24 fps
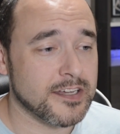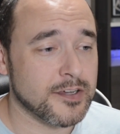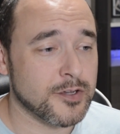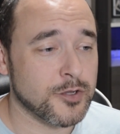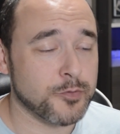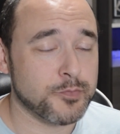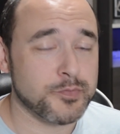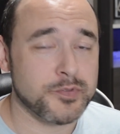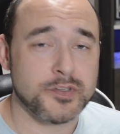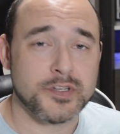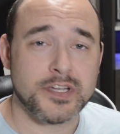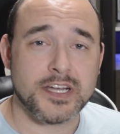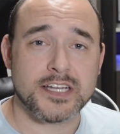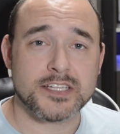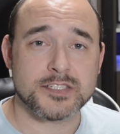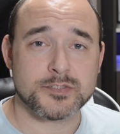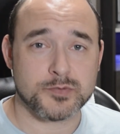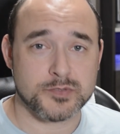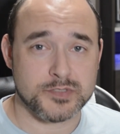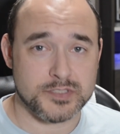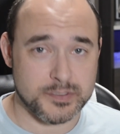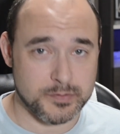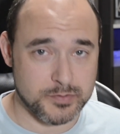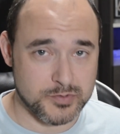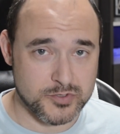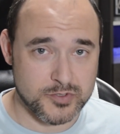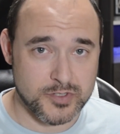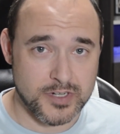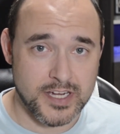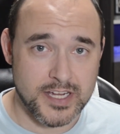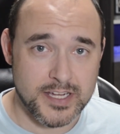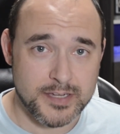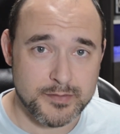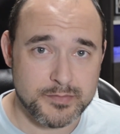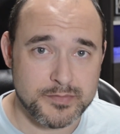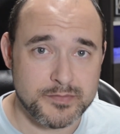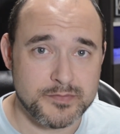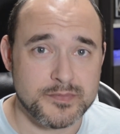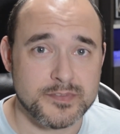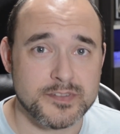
Hope you guys would subscribe.